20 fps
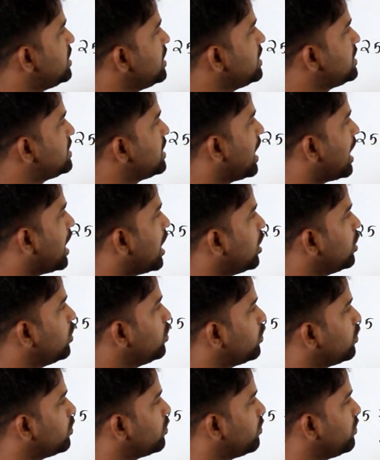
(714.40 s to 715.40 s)
is
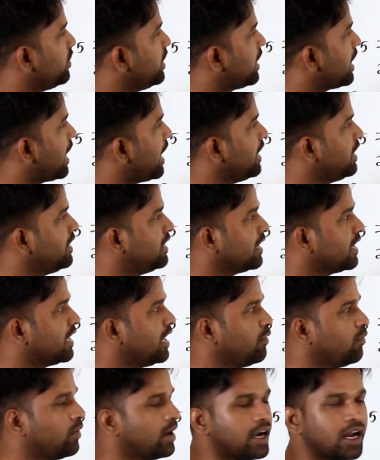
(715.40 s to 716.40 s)
how we write the
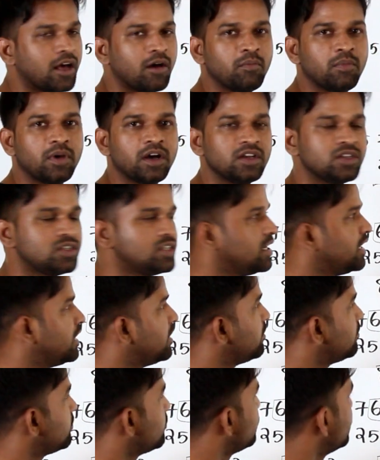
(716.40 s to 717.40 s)
given numbers
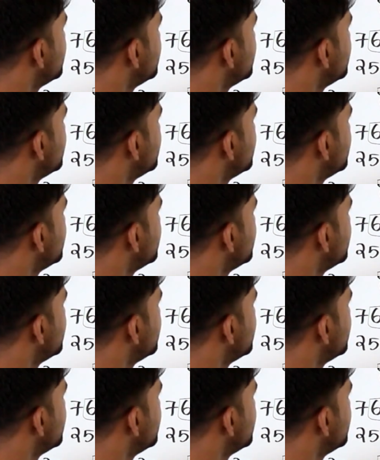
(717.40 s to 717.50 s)
in